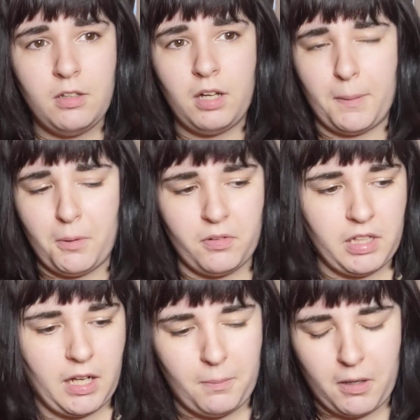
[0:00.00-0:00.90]
I burned
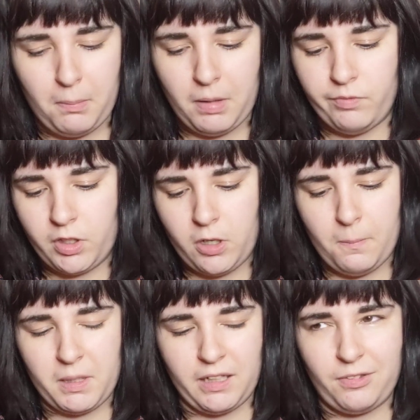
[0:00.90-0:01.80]
that about a month ago,
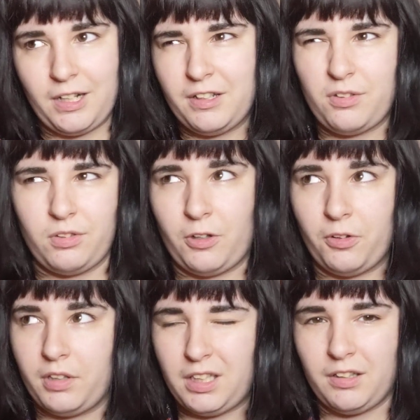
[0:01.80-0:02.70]
but that's not
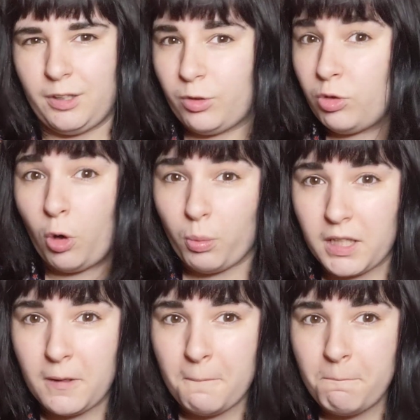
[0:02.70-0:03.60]
necessarily like
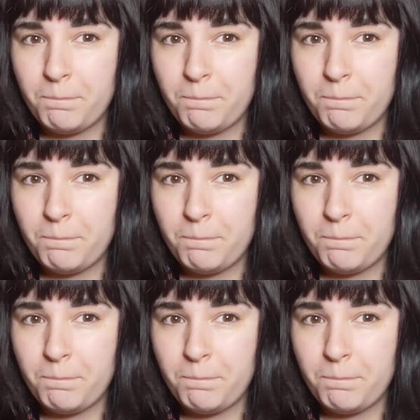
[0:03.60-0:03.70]
doughy.